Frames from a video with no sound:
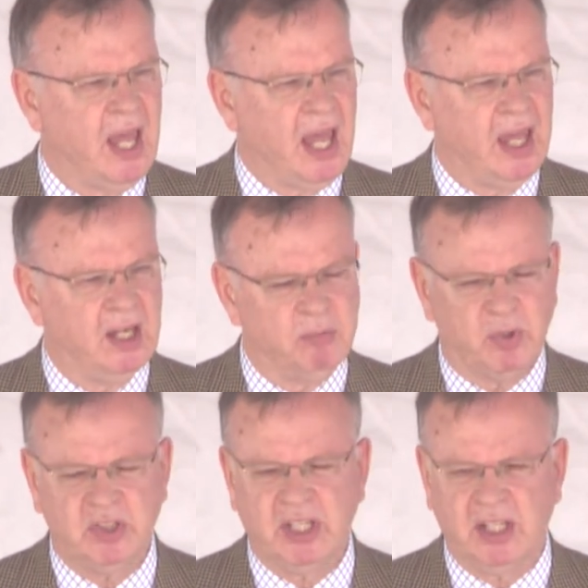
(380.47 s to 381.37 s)
and in
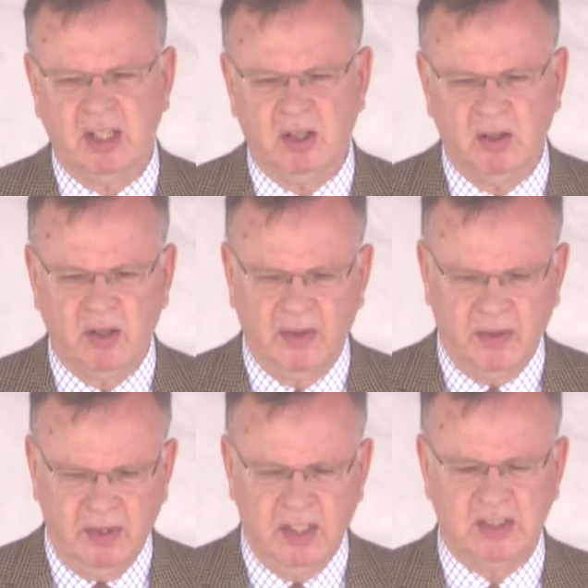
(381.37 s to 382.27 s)
particular,
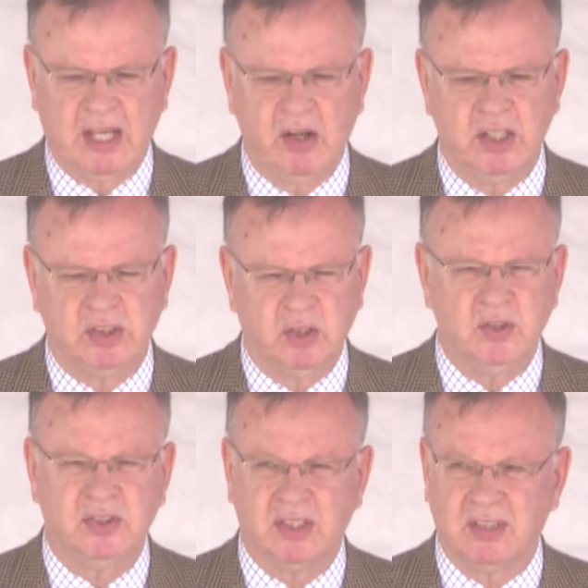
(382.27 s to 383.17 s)
the Saudi
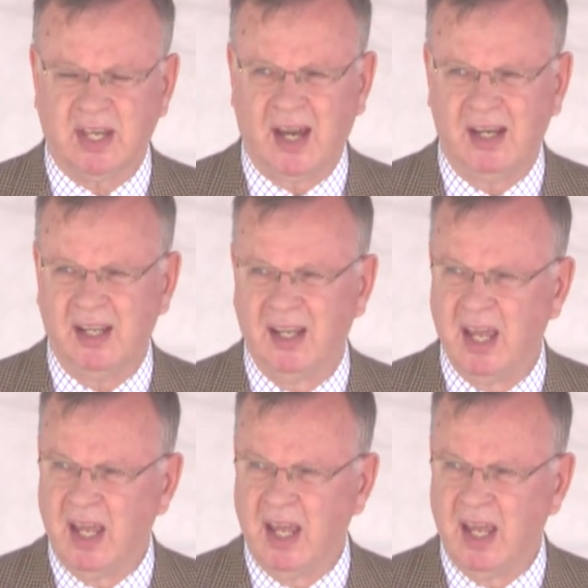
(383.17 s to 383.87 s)
Student Society